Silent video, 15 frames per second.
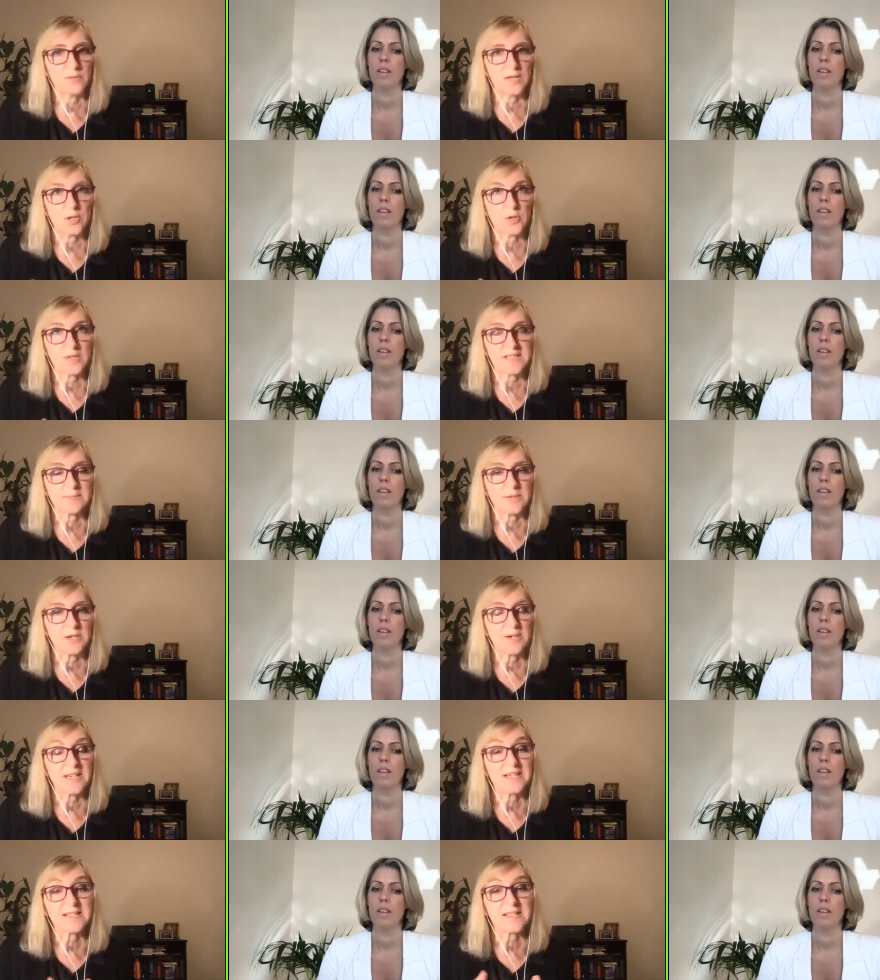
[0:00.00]
Speaker 1: you know
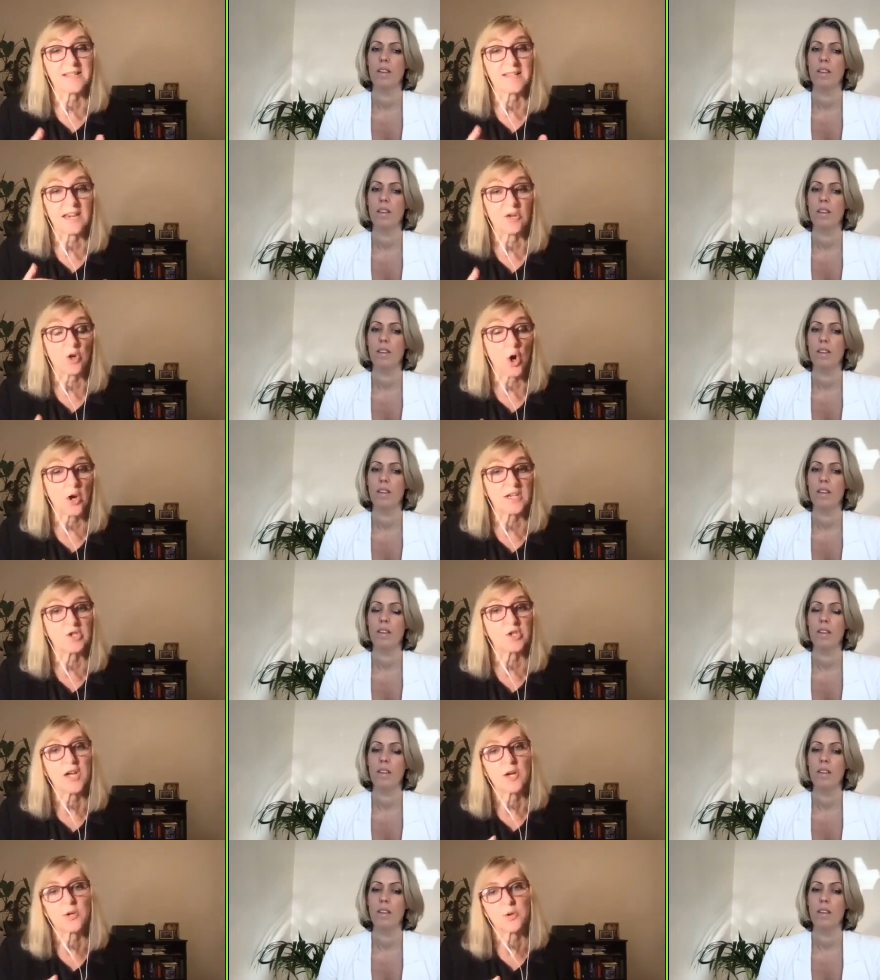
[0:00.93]
experience their
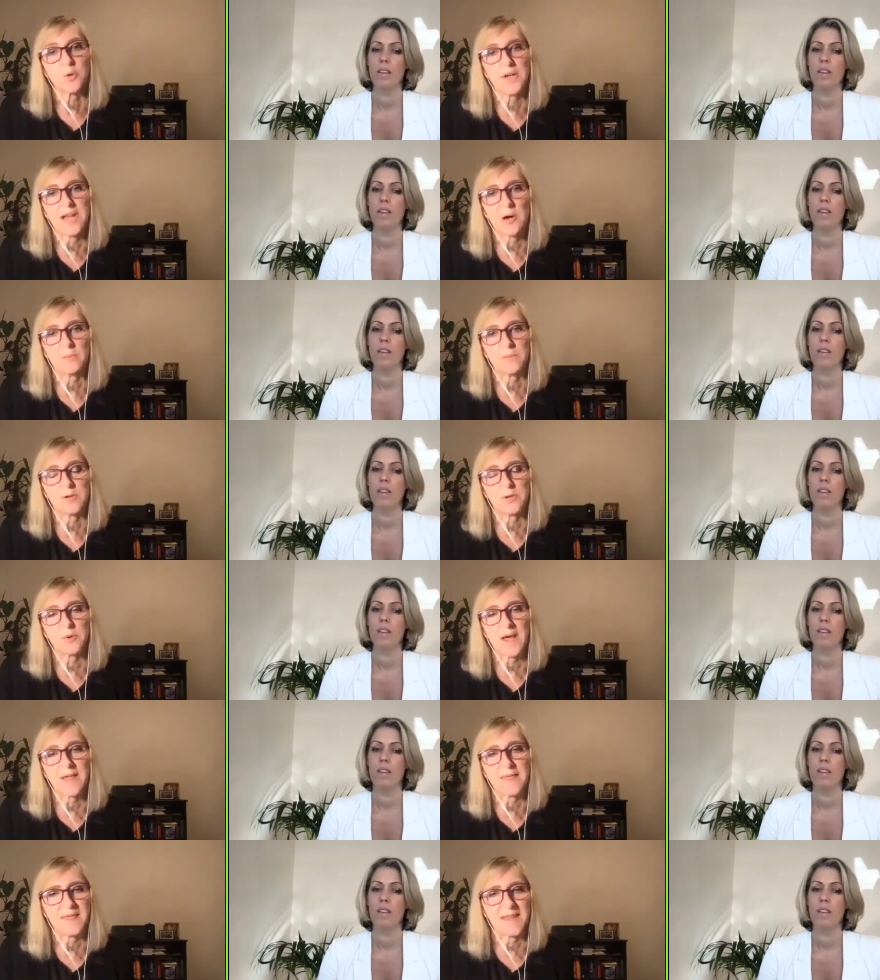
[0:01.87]
knowledge could help you
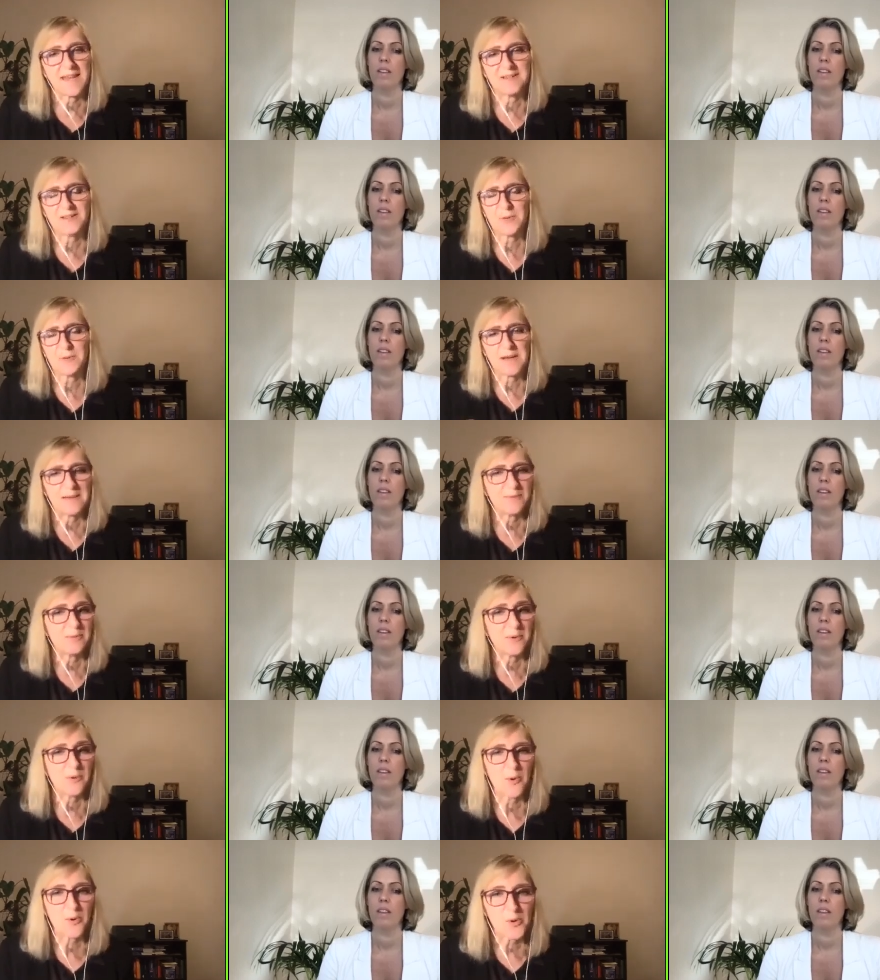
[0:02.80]
and then you know people
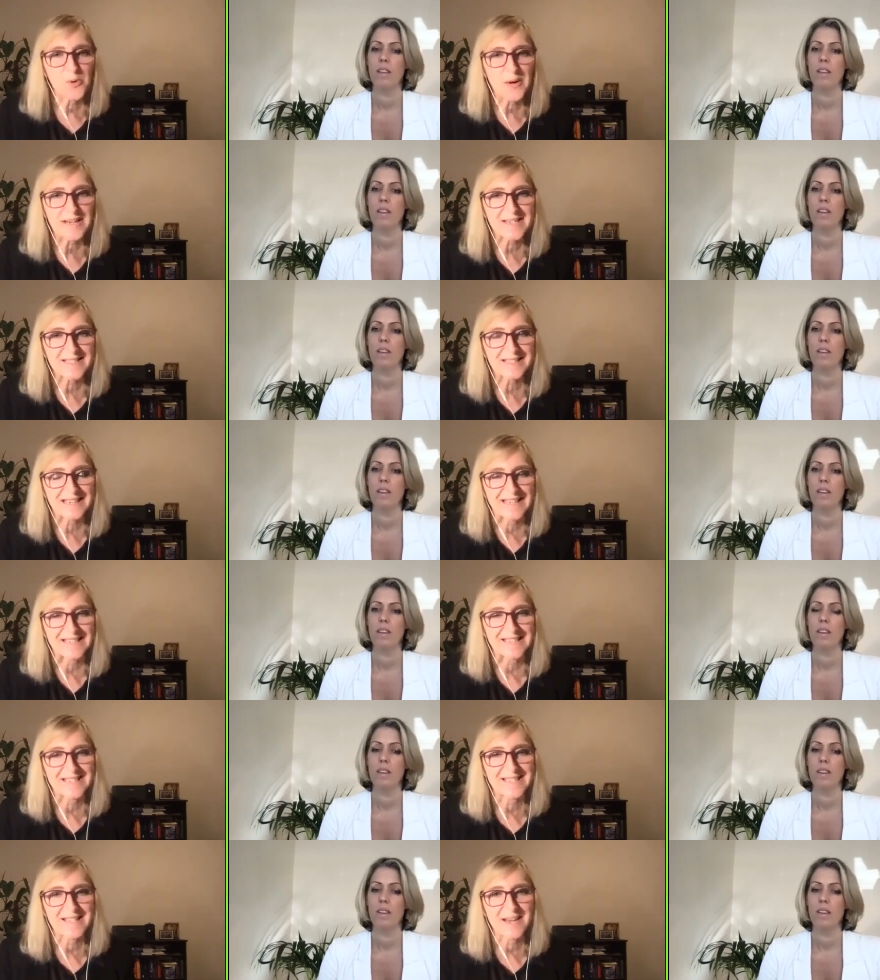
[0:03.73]
will always lean
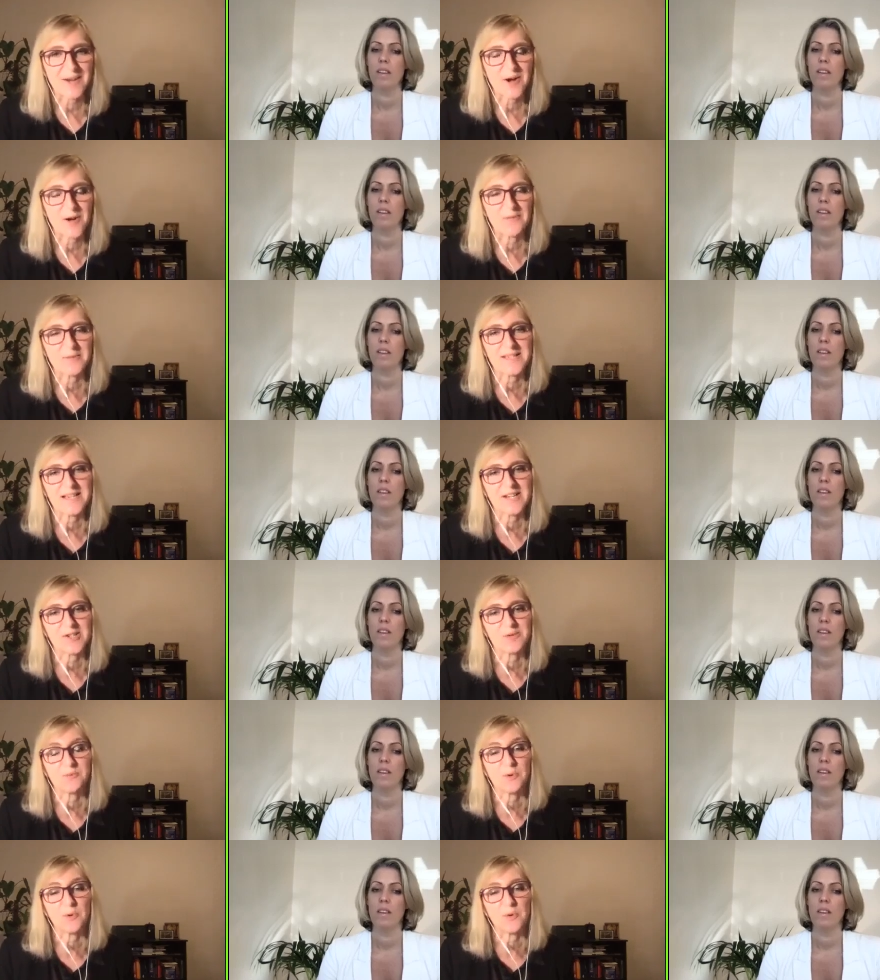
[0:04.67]
into that
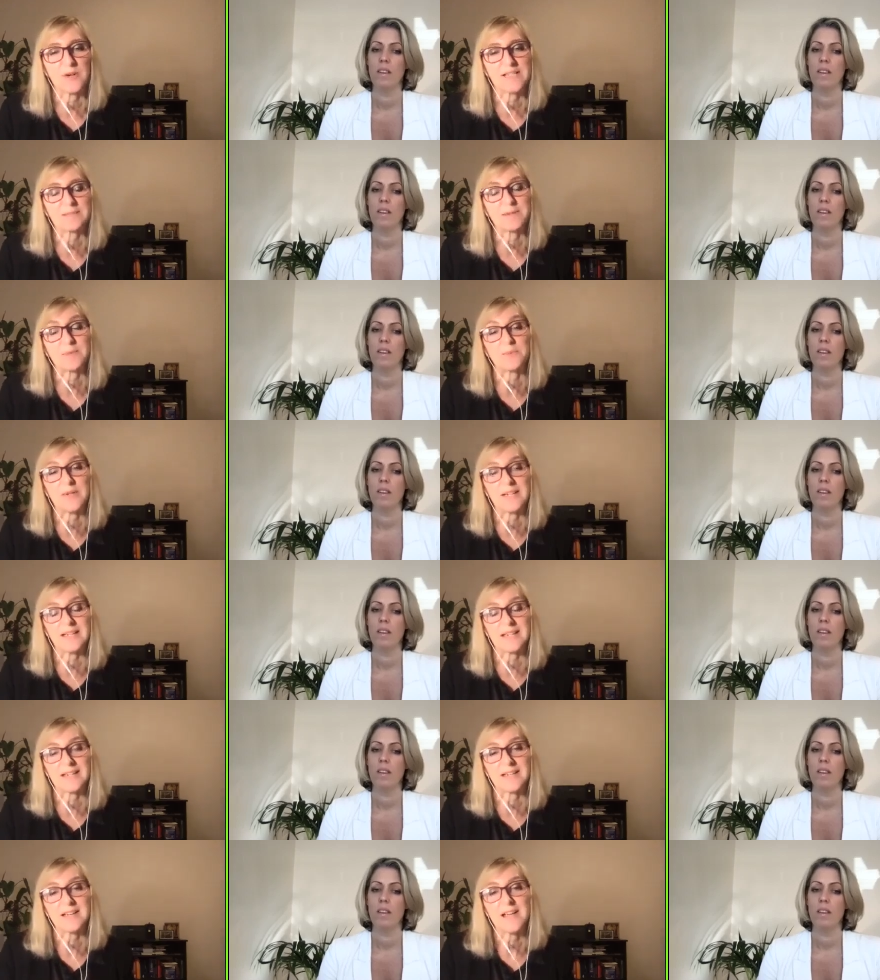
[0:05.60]
conversation will always be
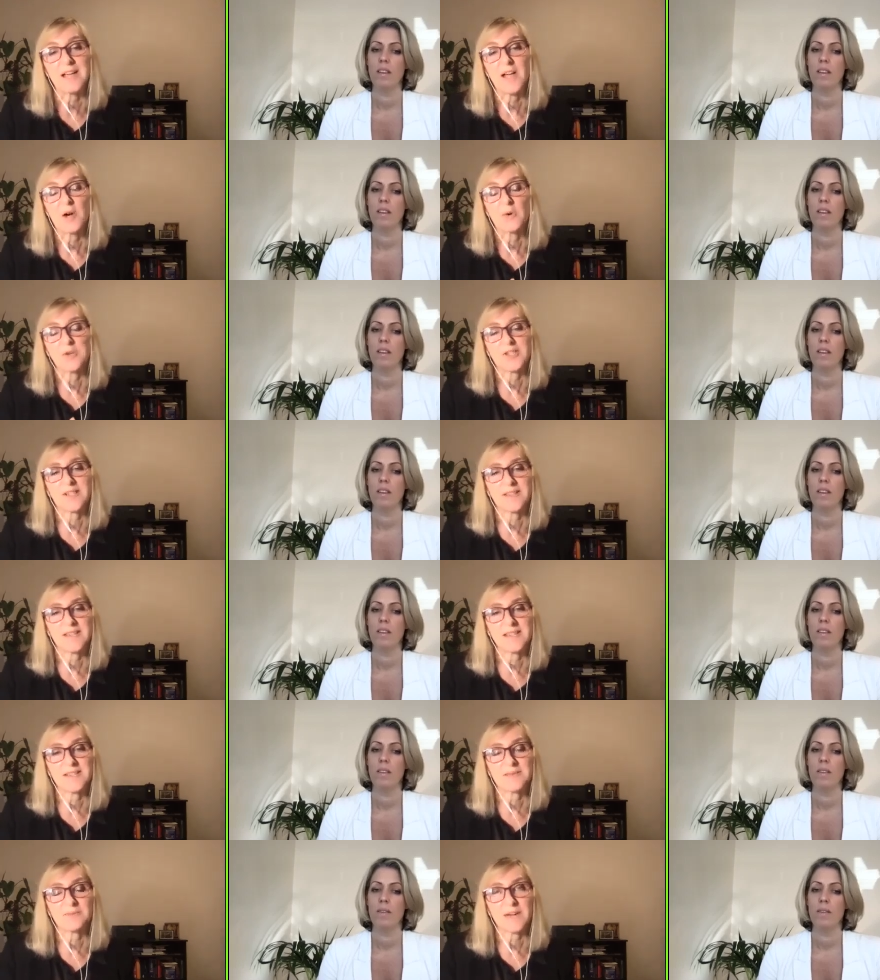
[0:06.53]
willing which i
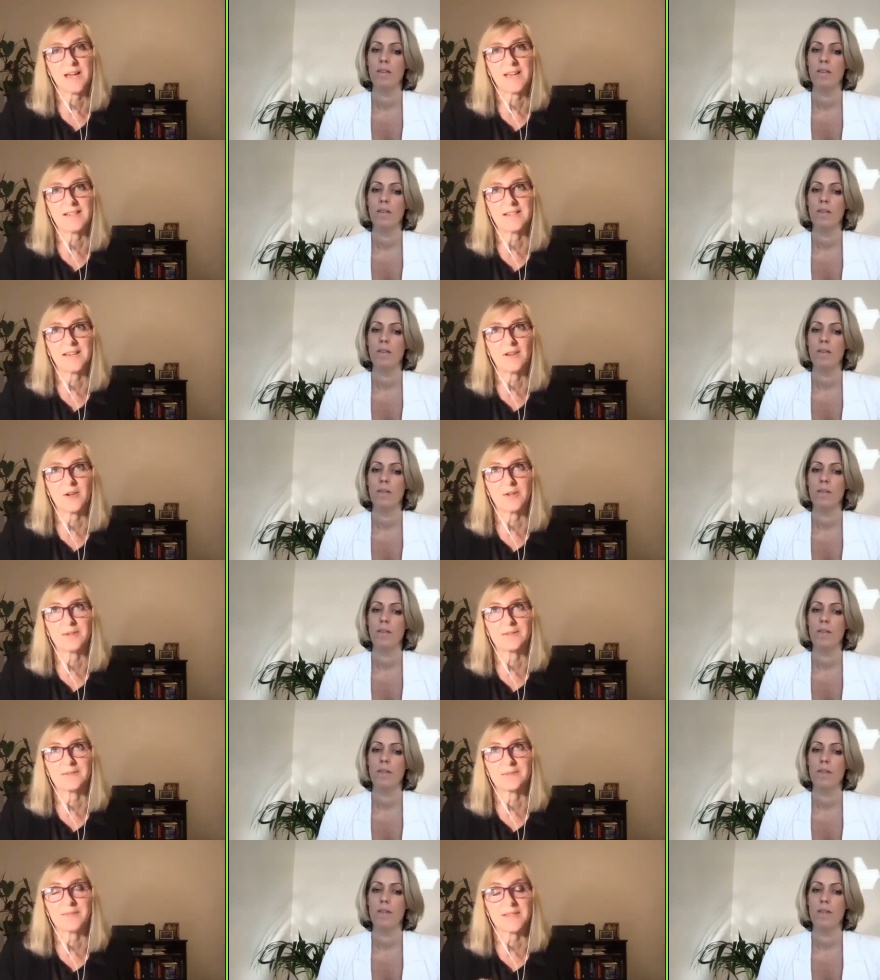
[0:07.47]
think is you know
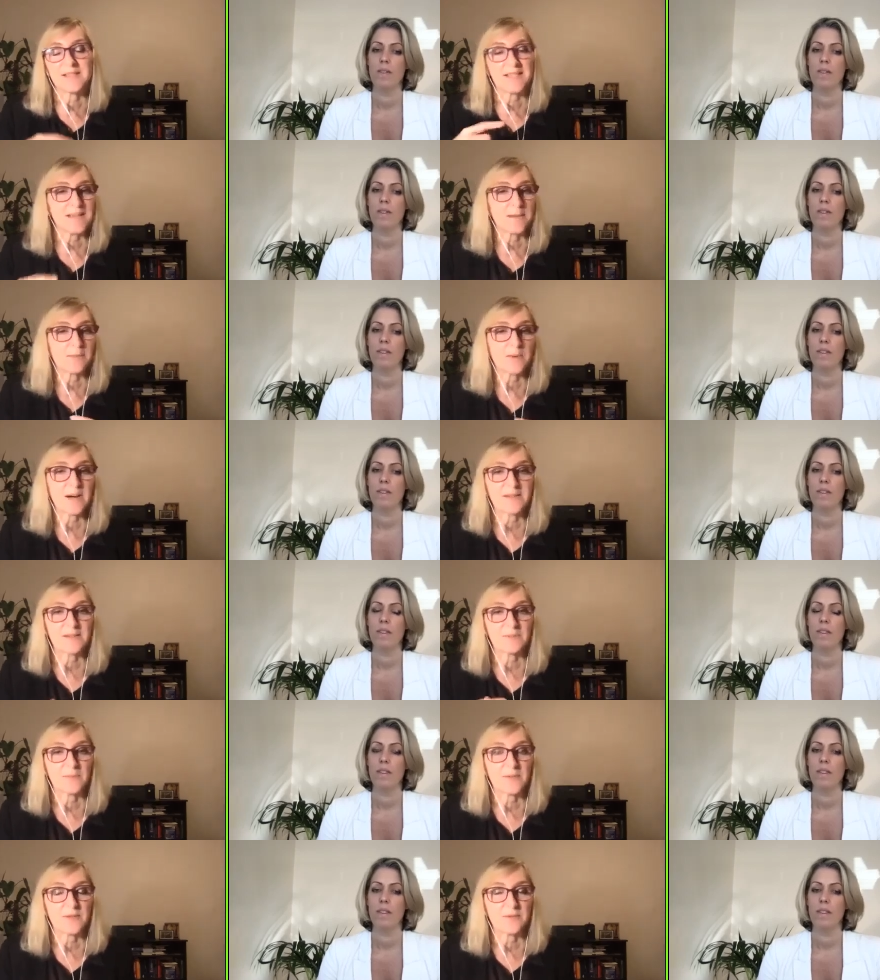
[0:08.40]
this is some one of
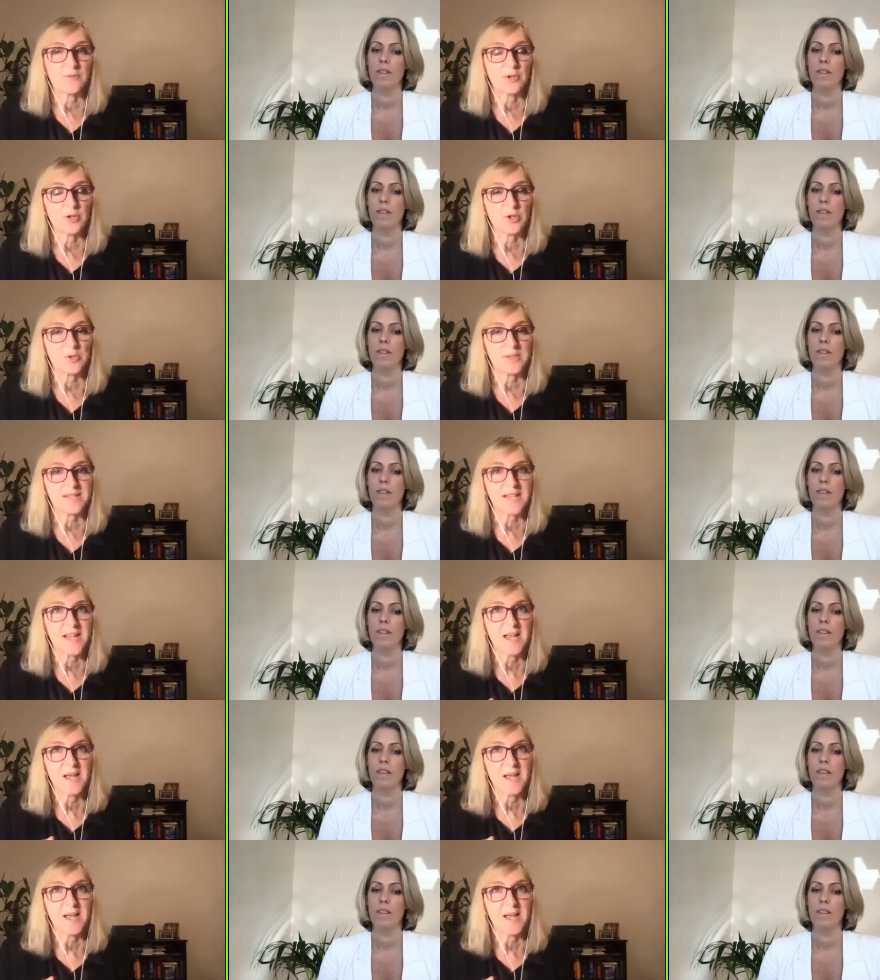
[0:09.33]
the, the virtuous